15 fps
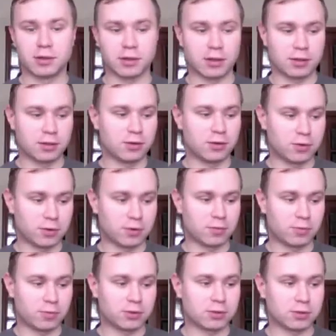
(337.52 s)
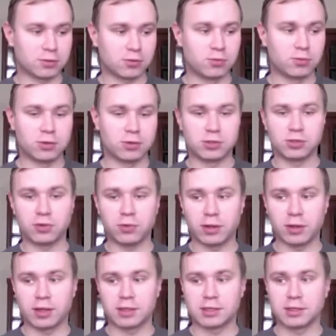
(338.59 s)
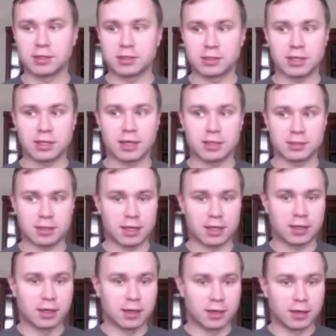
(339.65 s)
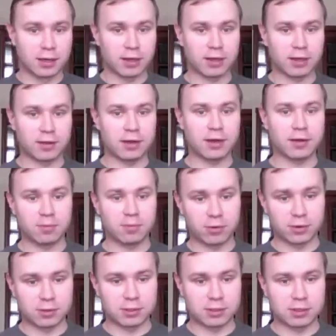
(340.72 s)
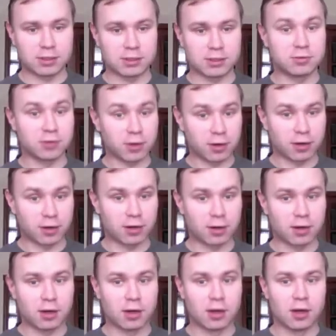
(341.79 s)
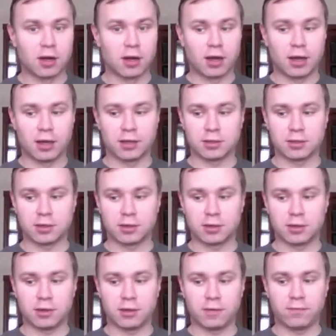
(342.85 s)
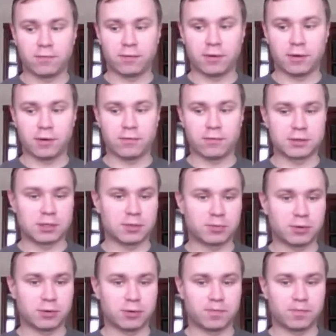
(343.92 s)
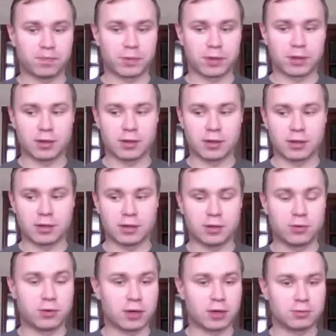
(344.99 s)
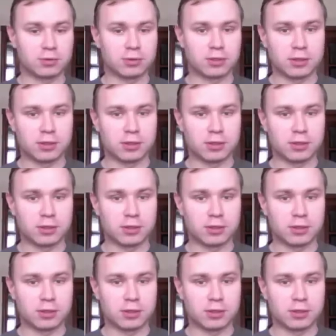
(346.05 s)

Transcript: and your person whom you're showing this understands that the other person is drunk. And if, for example, you come to